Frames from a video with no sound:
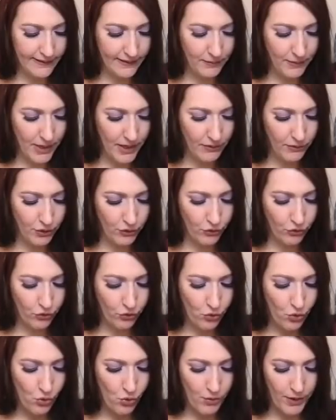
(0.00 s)
some kind of
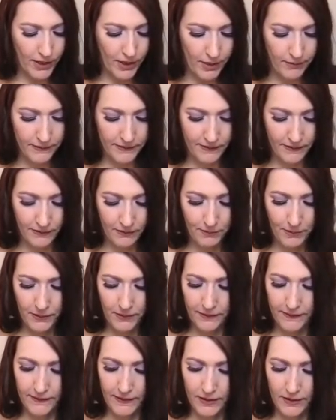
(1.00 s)
control when it comes to this
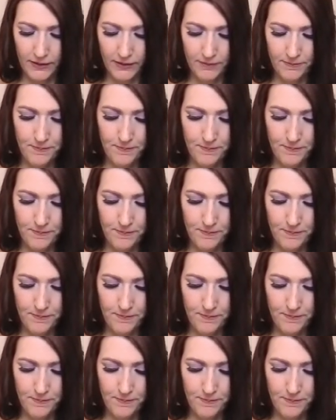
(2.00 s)
person.